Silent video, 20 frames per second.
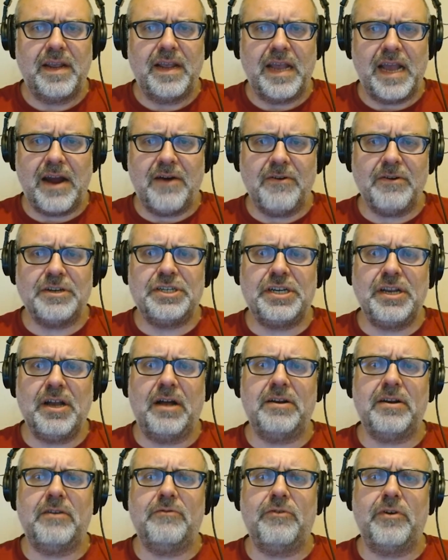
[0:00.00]
Our
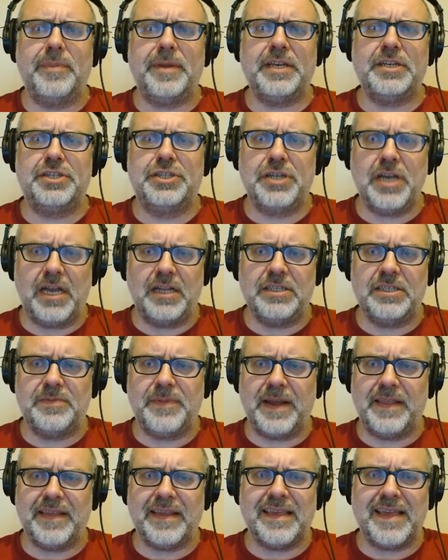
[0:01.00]
children will be judged
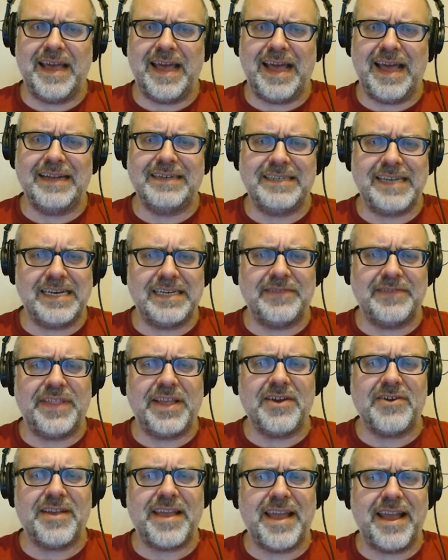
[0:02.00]
by the content of
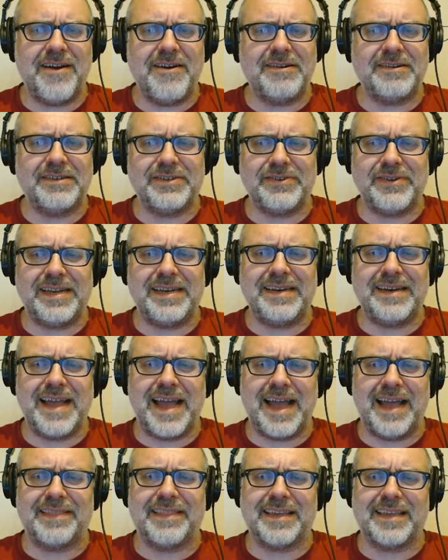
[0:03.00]
their character and
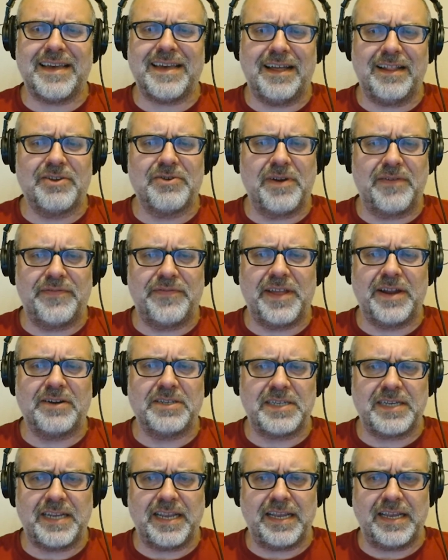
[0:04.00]
not the color of their
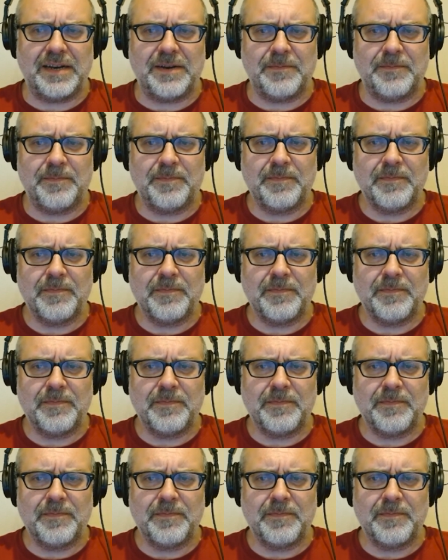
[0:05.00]
skin.